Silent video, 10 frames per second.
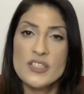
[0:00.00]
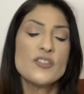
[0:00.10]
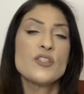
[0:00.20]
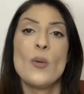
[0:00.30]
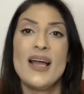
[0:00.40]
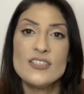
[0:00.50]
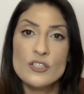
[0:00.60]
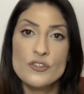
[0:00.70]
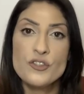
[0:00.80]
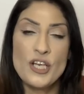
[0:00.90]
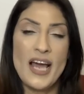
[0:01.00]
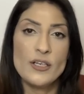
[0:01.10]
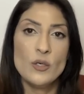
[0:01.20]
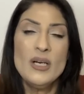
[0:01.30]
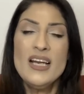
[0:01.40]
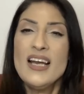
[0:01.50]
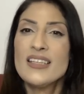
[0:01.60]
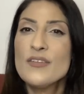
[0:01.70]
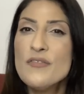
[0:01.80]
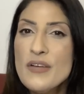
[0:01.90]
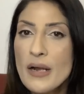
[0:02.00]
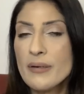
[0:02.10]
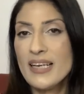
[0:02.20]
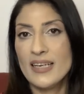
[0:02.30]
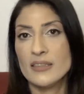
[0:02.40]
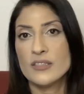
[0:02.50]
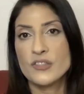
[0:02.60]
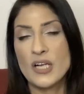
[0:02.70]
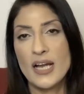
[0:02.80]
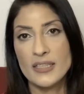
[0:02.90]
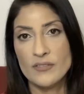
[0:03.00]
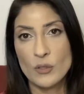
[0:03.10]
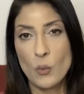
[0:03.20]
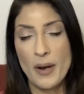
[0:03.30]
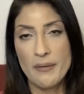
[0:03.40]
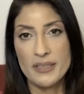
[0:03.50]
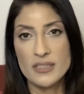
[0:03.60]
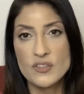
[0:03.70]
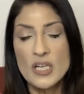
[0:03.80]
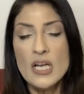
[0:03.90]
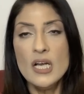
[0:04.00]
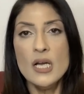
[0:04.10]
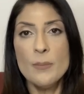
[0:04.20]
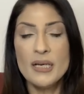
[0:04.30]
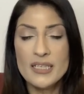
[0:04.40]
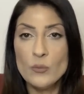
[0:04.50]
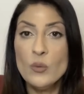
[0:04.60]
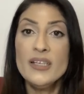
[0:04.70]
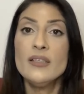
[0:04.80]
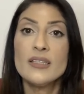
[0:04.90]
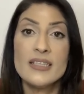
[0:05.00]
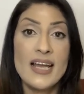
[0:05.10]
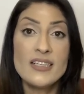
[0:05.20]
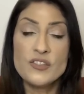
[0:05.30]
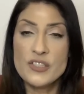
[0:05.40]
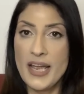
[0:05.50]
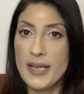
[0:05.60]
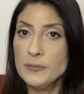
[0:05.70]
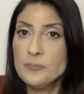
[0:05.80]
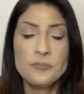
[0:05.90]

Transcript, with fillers: and so enters shadow at the very end of the sign of Aquarius, but will the next day,